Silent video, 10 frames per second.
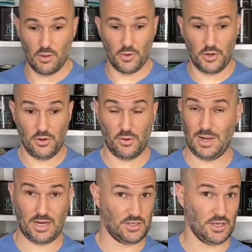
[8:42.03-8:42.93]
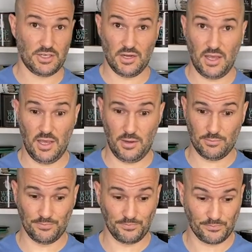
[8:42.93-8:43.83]
all I'm gonna do. I'm not gonna touch it
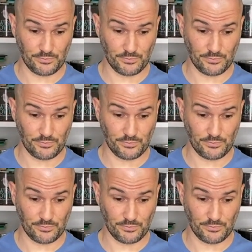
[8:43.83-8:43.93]
again.